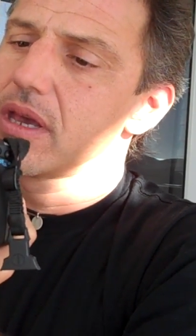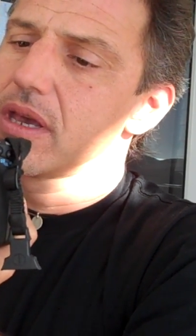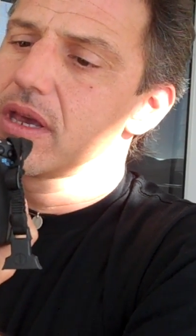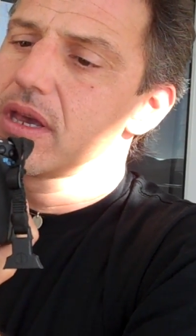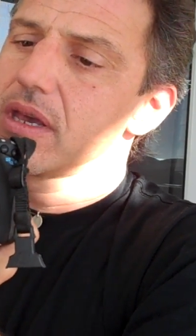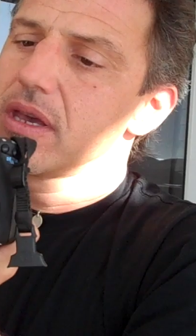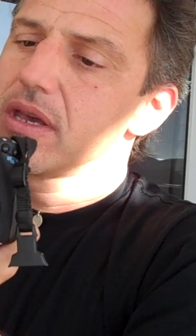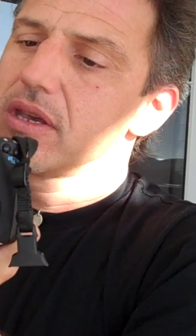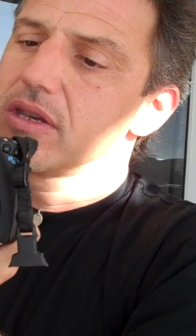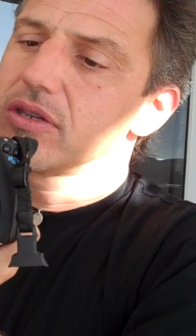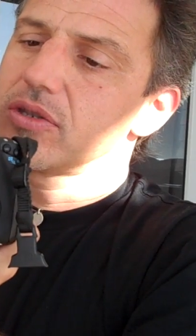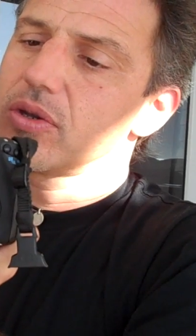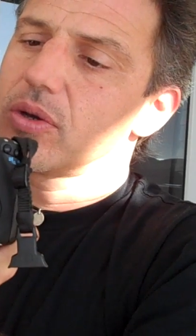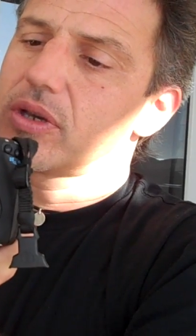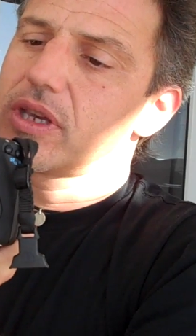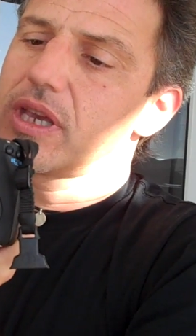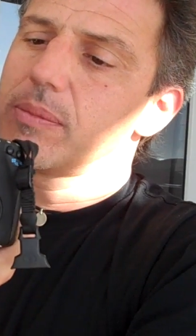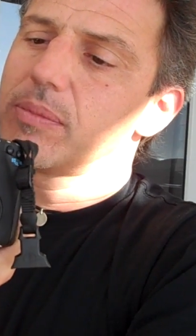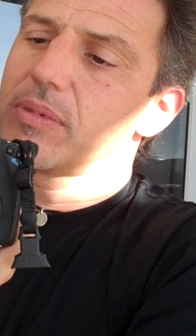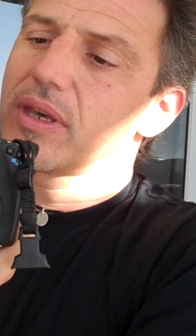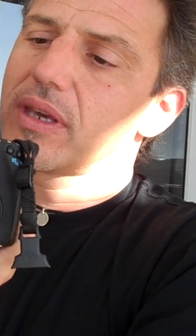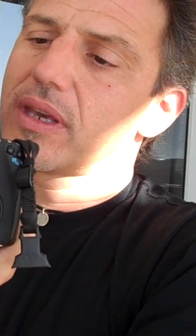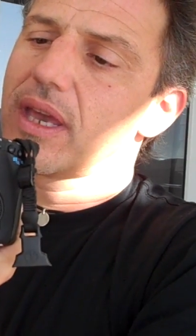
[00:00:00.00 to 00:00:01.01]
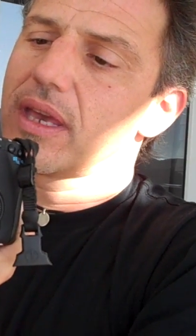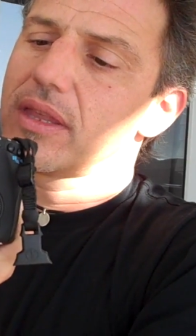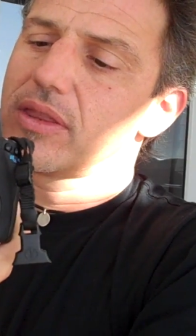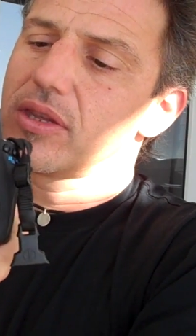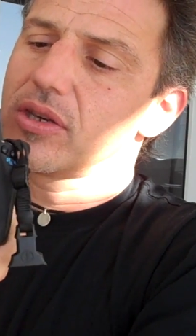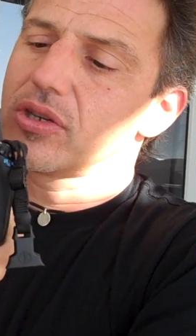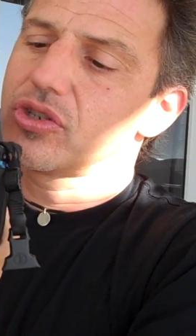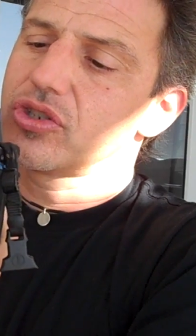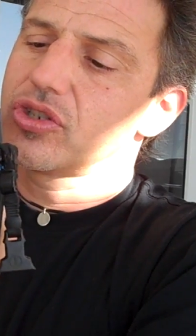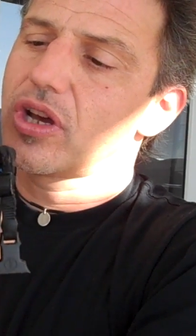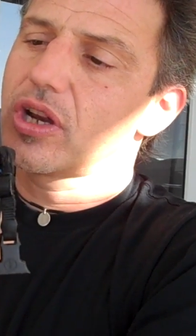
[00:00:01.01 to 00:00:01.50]
So keep the
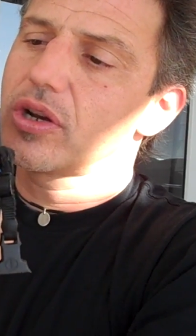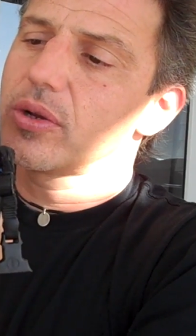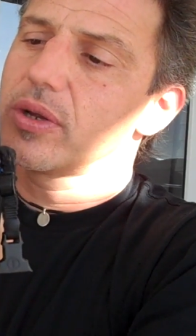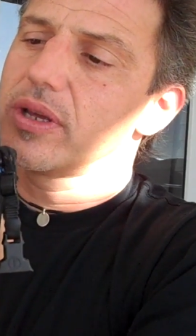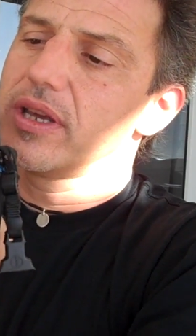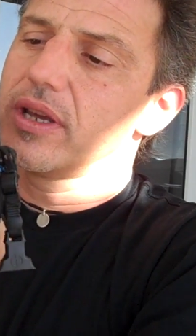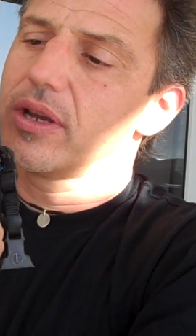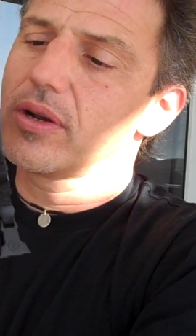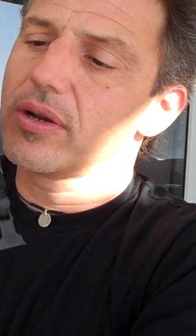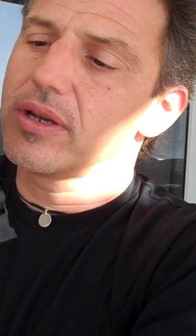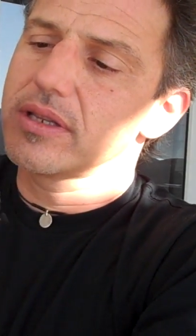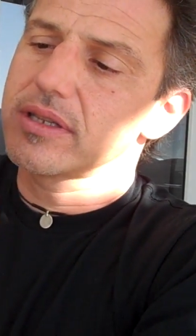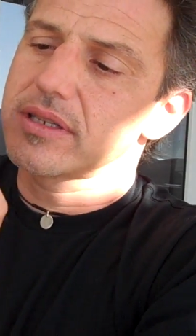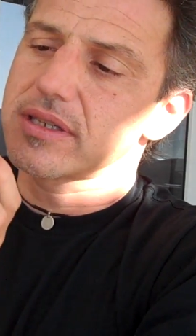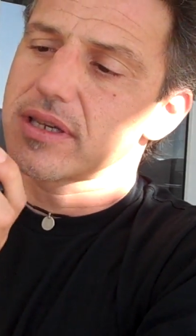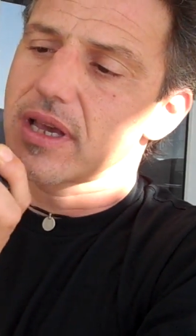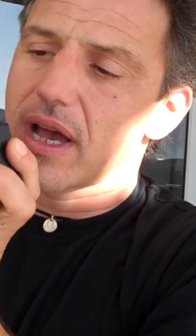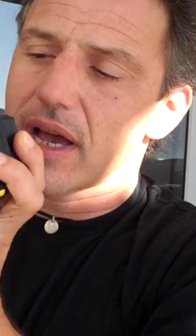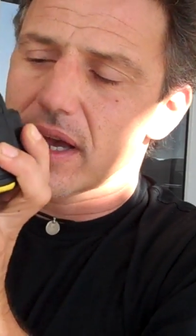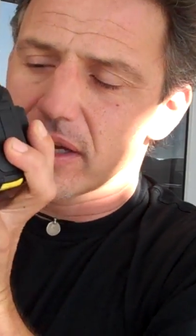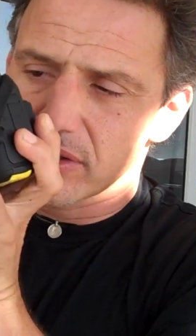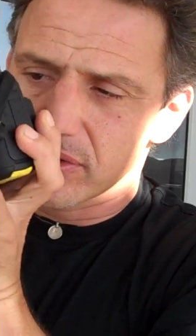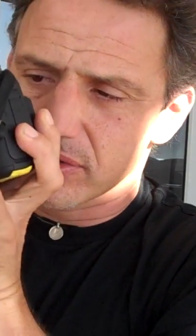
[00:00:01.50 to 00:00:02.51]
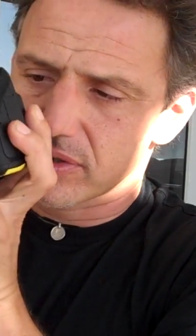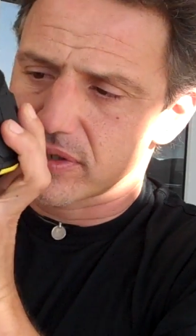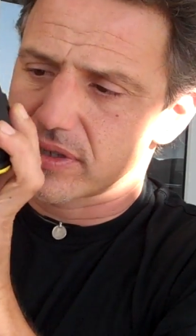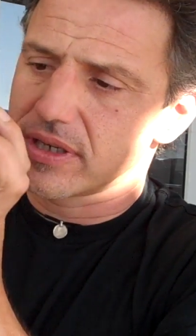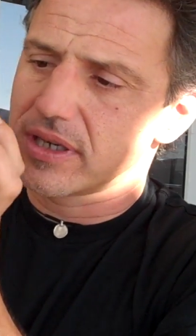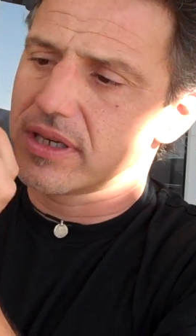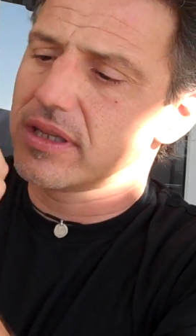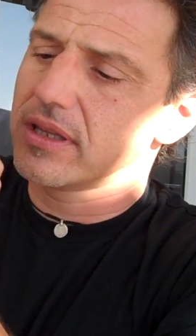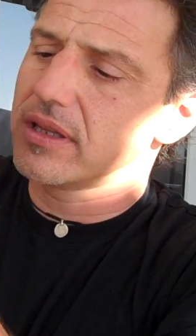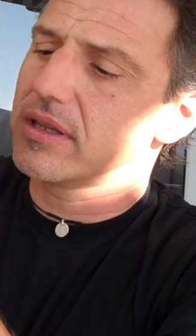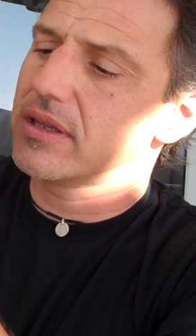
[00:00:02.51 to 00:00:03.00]
shutter here inside. You'll see
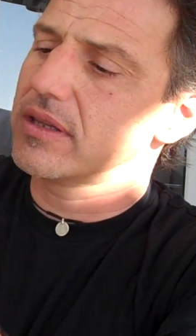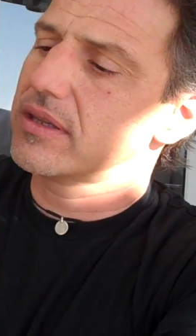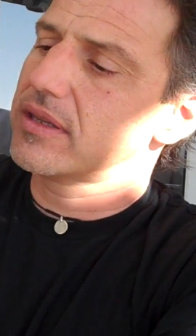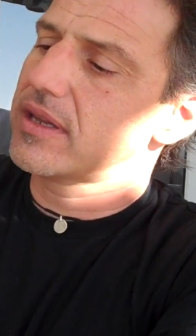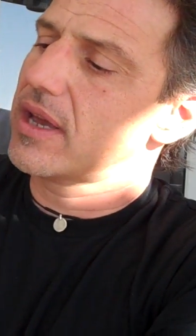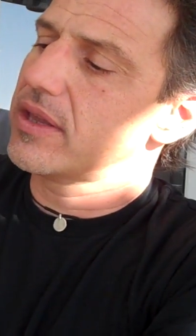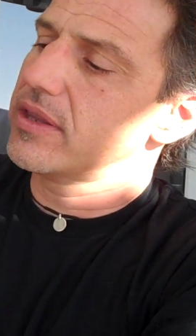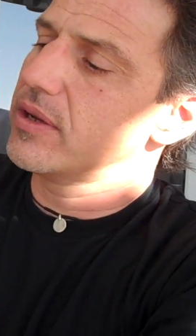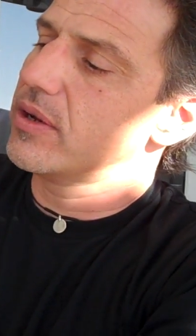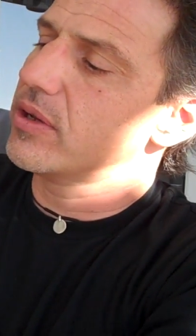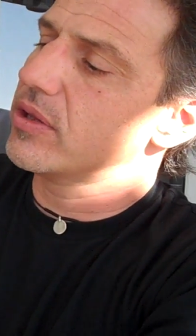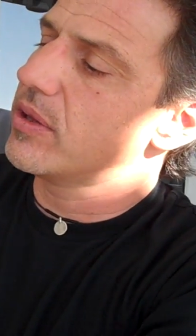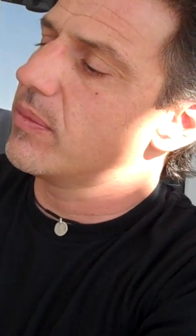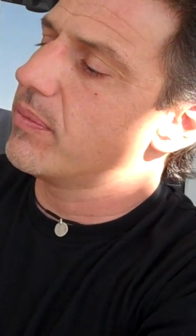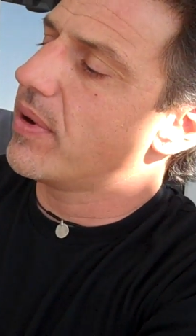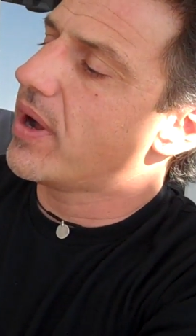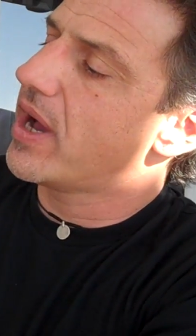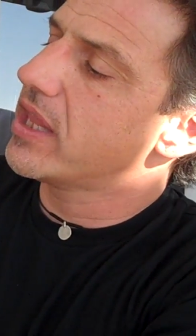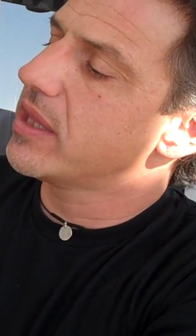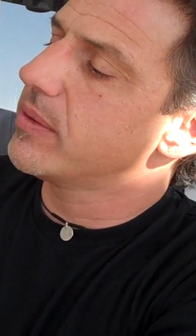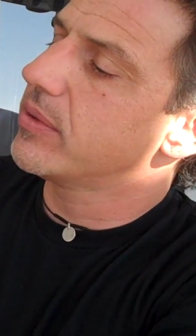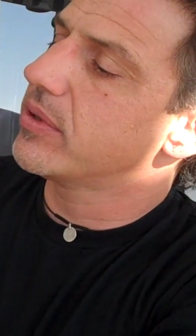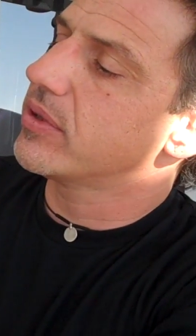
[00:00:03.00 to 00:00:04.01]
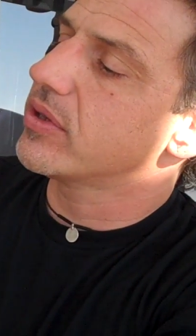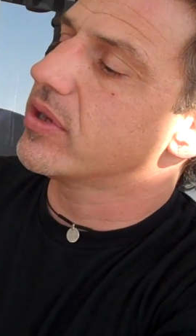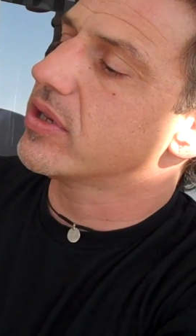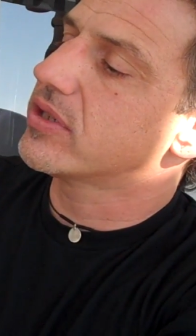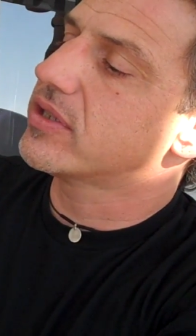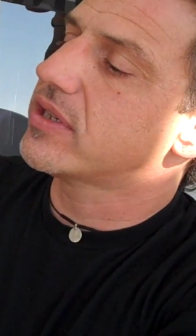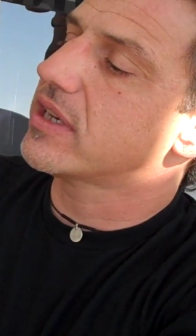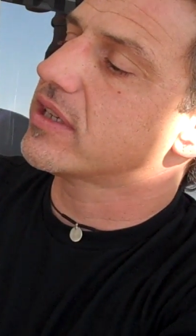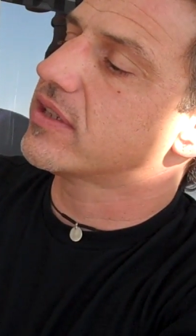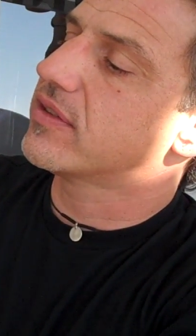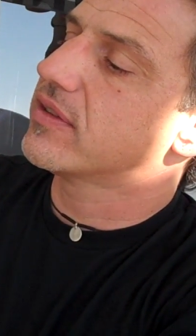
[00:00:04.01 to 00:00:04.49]
it down here at the bottom. It
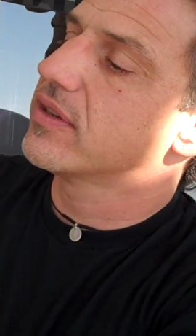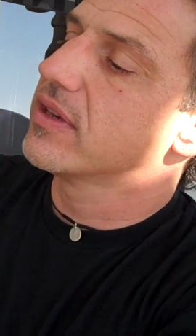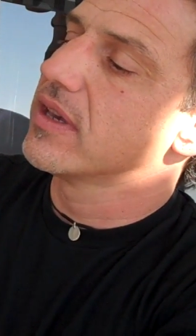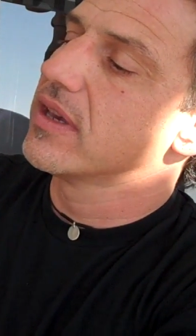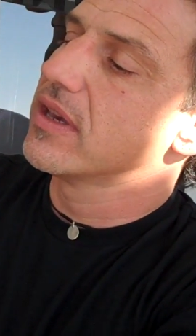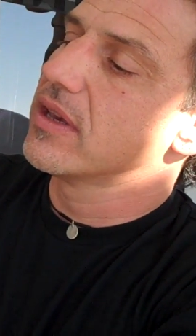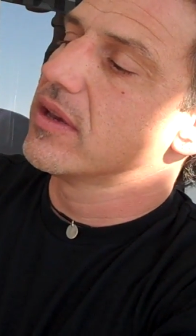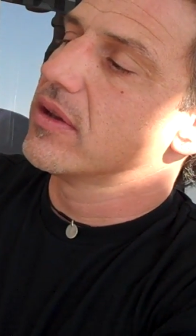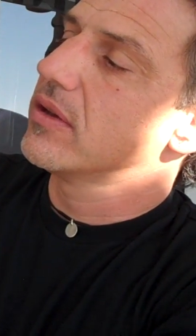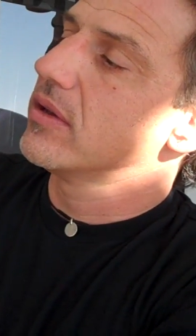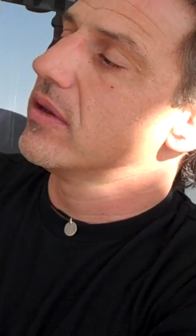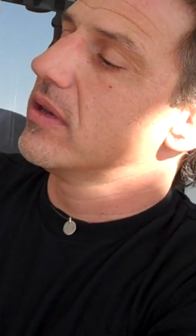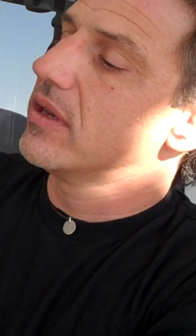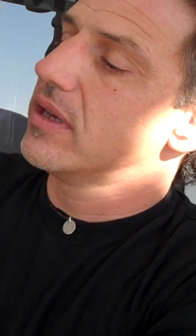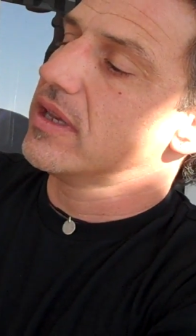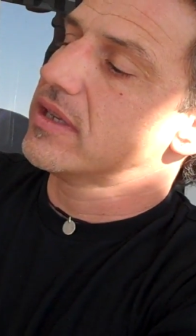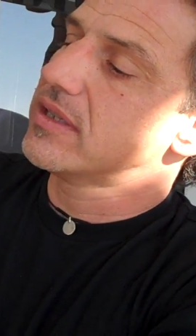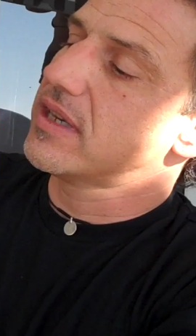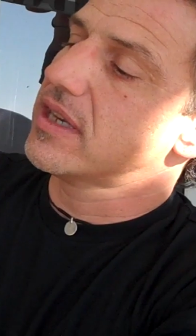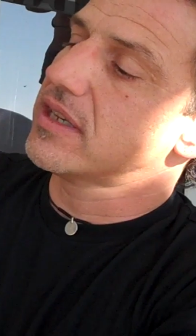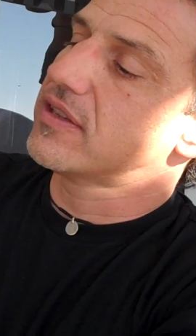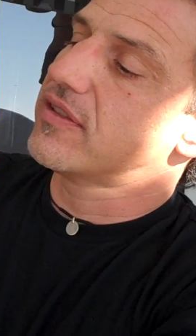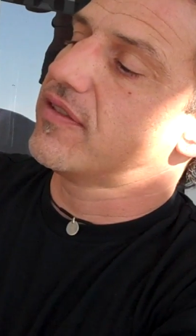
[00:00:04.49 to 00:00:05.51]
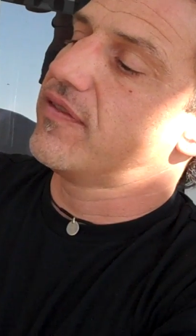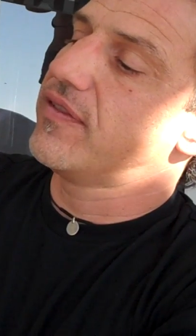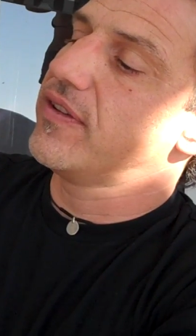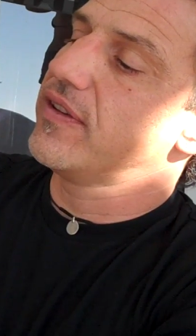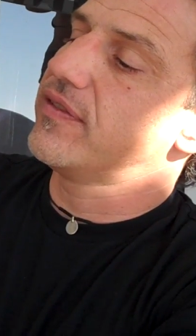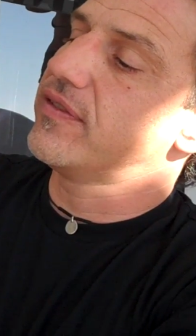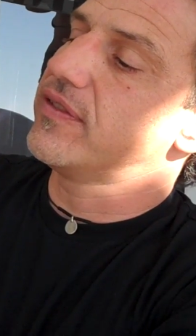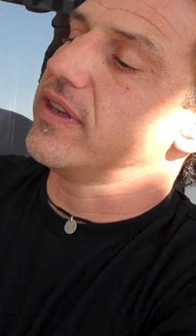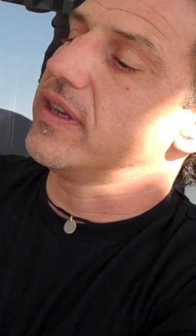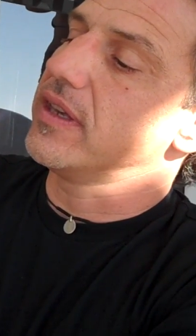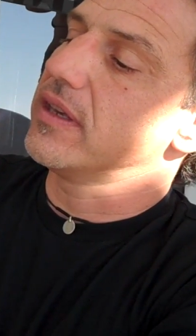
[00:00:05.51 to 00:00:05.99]
says 50.